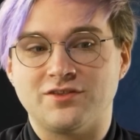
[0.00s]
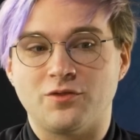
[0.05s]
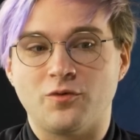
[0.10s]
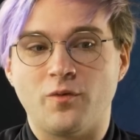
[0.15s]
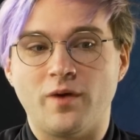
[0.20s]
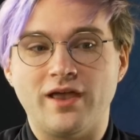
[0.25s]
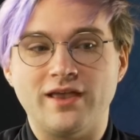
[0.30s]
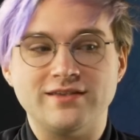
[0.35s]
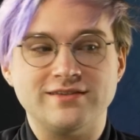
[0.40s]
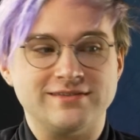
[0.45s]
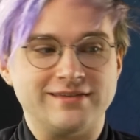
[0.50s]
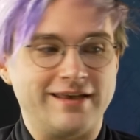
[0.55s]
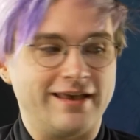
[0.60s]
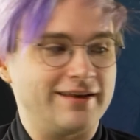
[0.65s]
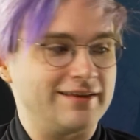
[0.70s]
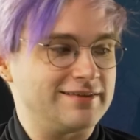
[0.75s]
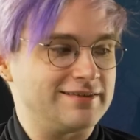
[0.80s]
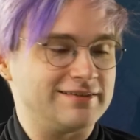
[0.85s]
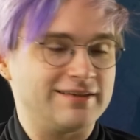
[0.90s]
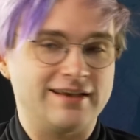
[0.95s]
So the way
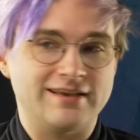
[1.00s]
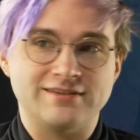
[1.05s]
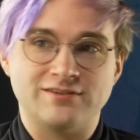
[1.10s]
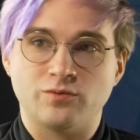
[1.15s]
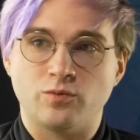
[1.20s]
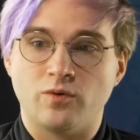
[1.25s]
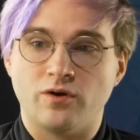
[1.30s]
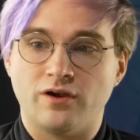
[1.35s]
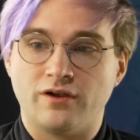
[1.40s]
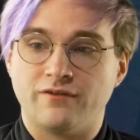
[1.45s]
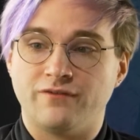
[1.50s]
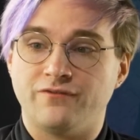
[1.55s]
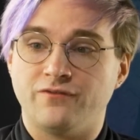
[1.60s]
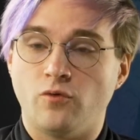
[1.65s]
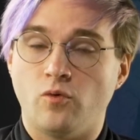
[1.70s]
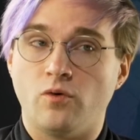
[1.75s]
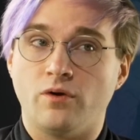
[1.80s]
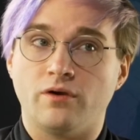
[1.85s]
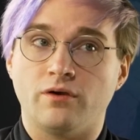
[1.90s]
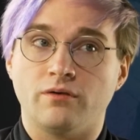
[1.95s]
status dice work
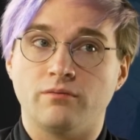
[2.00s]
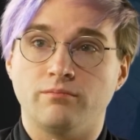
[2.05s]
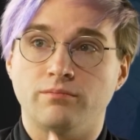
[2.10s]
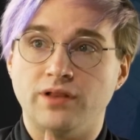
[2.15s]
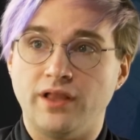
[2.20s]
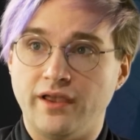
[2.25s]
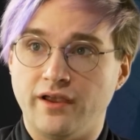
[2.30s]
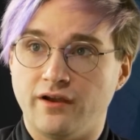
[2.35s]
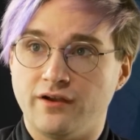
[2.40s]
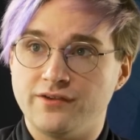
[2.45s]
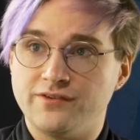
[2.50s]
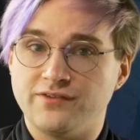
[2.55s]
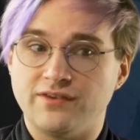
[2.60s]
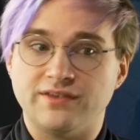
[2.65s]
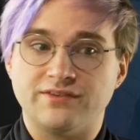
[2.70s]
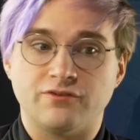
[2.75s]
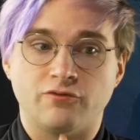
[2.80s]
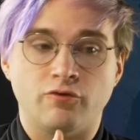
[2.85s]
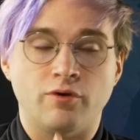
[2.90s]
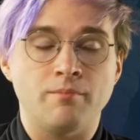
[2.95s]
for players
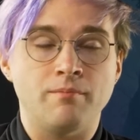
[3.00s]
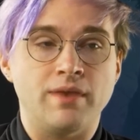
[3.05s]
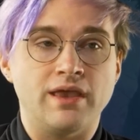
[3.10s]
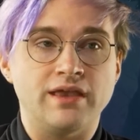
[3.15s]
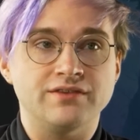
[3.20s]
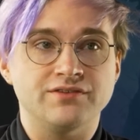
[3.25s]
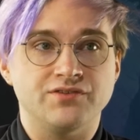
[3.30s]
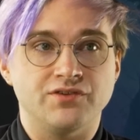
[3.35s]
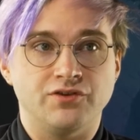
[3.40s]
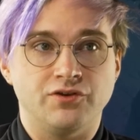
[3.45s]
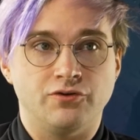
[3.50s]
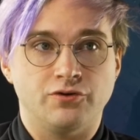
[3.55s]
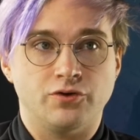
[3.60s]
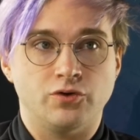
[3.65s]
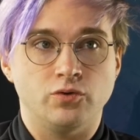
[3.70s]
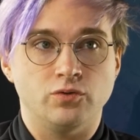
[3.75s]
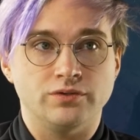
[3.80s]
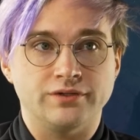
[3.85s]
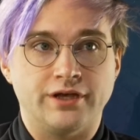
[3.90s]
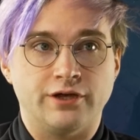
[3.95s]
is it remains in your
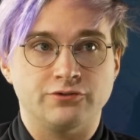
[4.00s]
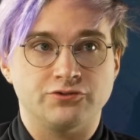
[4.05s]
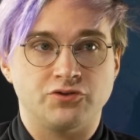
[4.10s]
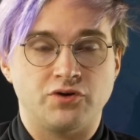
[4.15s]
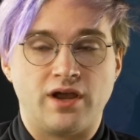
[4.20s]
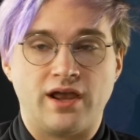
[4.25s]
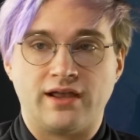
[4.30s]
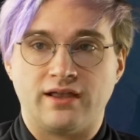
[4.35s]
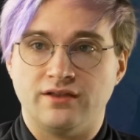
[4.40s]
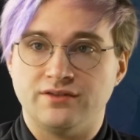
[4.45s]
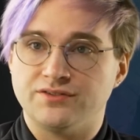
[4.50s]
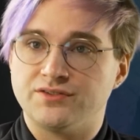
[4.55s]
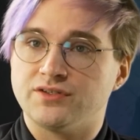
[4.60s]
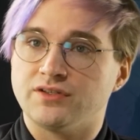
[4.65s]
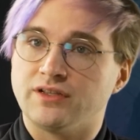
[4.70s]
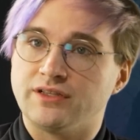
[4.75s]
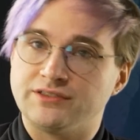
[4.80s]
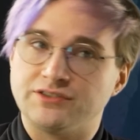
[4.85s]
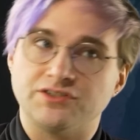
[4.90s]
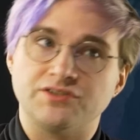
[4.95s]
cooldown track
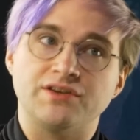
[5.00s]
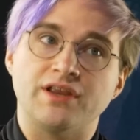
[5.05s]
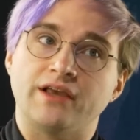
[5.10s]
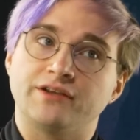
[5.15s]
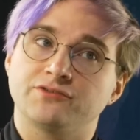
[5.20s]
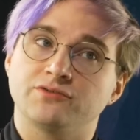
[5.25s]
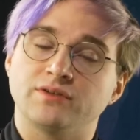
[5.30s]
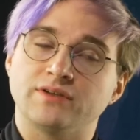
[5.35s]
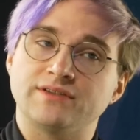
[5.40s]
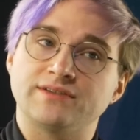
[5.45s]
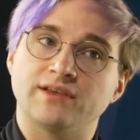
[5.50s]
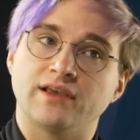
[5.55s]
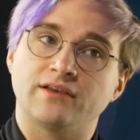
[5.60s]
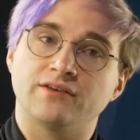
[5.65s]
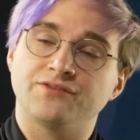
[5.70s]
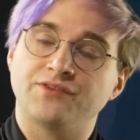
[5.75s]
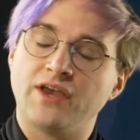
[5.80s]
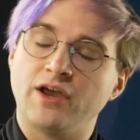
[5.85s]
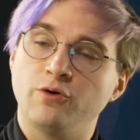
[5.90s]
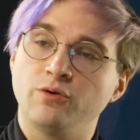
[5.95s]
until it just naturally
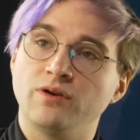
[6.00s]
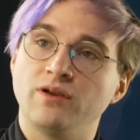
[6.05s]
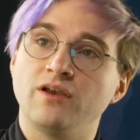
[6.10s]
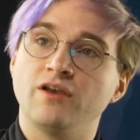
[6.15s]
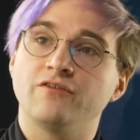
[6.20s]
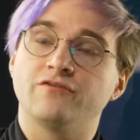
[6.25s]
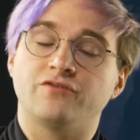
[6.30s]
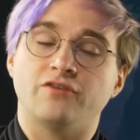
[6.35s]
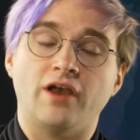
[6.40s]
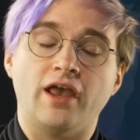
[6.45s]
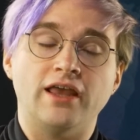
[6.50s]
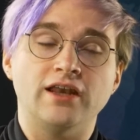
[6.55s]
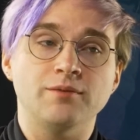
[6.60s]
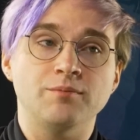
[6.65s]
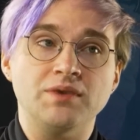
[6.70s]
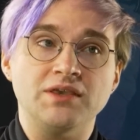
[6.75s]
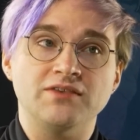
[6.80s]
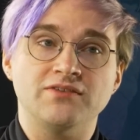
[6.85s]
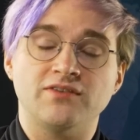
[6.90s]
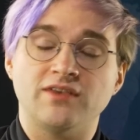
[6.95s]
cycles out. For
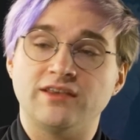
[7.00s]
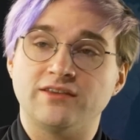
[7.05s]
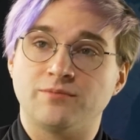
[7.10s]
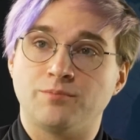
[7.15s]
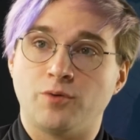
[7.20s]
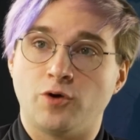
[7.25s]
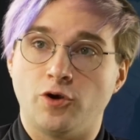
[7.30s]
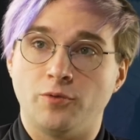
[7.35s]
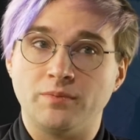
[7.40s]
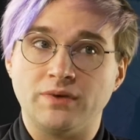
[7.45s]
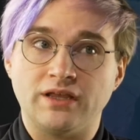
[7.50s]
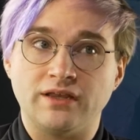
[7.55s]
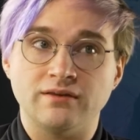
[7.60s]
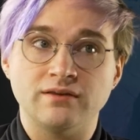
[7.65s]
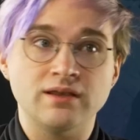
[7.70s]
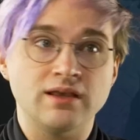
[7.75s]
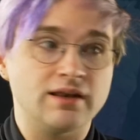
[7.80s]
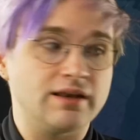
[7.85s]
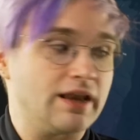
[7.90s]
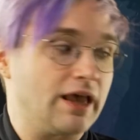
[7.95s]
enemies, it's permanent.
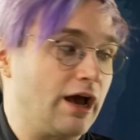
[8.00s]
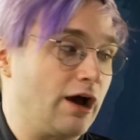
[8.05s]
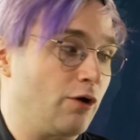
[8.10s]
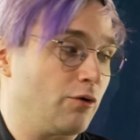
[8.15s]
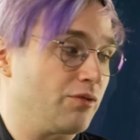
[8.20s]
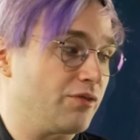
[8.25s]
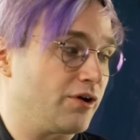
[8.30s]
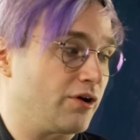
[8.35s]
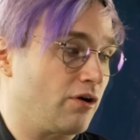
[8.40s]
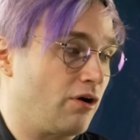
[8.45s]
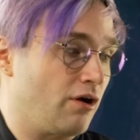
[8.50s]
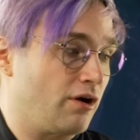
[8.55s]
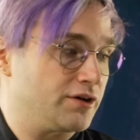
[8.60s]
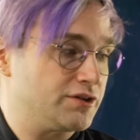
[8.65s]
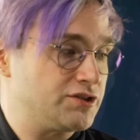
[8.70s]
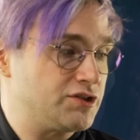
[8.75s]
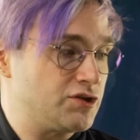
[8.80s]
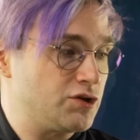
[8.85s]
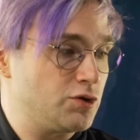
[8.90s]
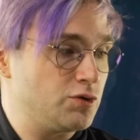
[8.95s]
Now, there are
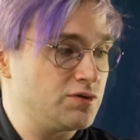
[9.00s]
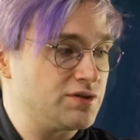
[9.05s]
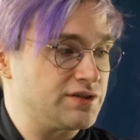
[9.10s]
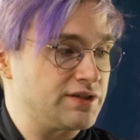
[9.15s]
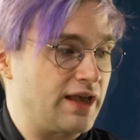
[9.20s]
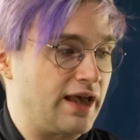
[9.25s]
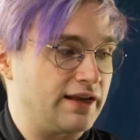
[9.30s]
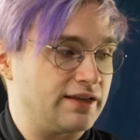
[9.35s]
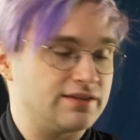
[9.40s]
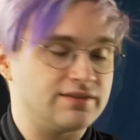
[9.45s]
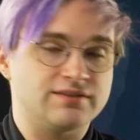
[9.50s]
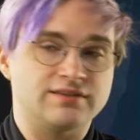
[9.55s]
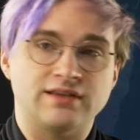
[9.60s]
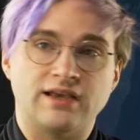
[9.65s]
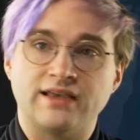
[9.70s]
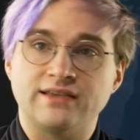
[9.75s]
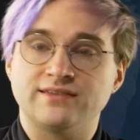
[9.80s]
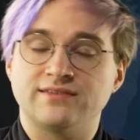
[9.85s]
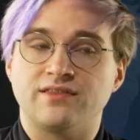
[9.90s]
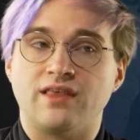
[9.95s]
2 status
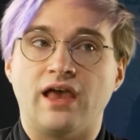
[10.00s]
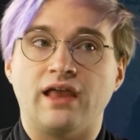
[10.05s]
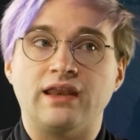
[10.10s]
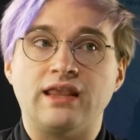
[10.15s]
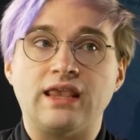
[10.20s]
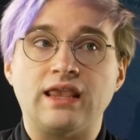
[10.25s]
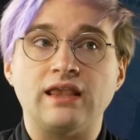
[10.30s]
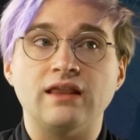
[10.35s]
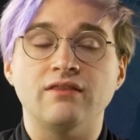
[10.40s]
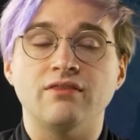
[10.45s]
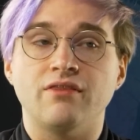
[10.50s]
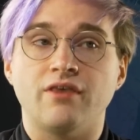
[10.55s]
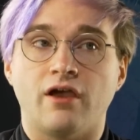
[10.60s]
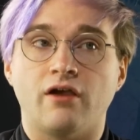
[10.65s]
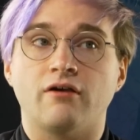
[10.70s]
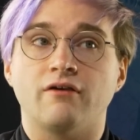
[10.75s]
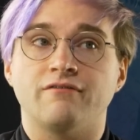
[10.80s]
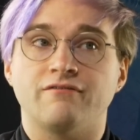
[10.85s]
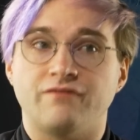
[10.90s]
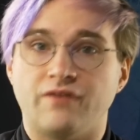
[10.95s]
dice that in
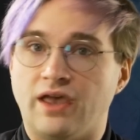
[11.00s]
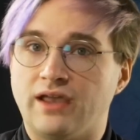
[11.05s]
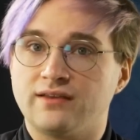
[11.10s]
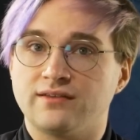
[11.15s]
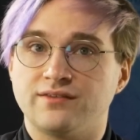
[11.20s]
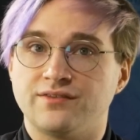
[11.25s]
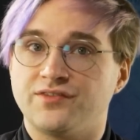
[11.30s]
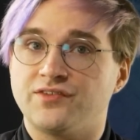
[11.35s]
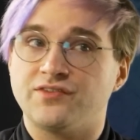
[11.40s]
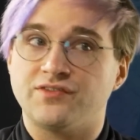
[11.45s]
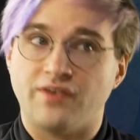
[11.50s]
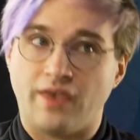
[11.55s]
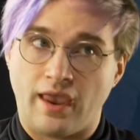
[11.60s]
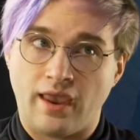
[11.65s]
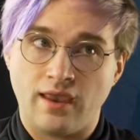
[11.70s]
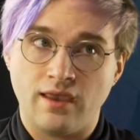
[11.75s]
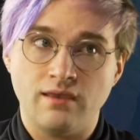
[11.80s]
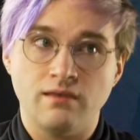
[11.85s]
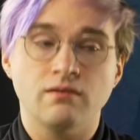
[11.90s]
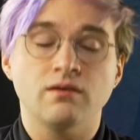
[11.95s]
their effect
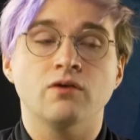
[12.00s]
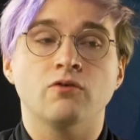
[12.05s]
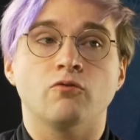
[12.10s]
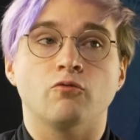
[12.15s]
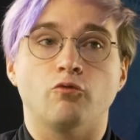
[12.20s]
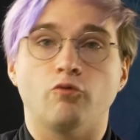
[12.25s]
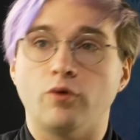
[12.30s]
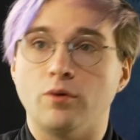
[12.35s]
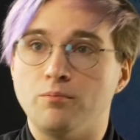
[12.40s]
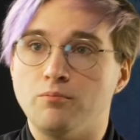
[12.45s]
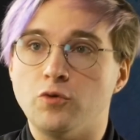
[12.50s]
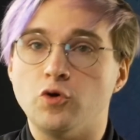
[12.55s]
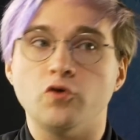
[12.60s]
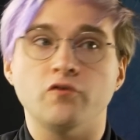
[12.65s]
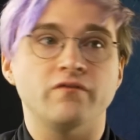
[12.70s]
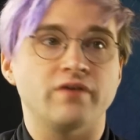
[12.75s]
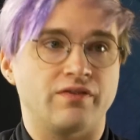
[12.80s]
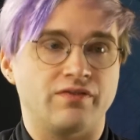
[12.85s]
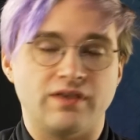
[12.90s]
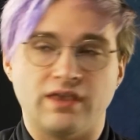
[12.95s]
say
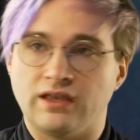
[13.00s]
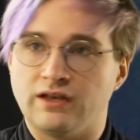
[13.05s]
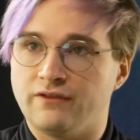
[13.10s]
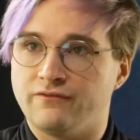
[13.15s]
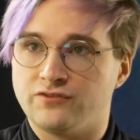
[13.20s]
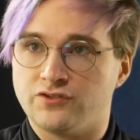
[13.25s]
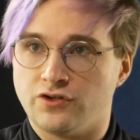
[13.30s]
remove at the end of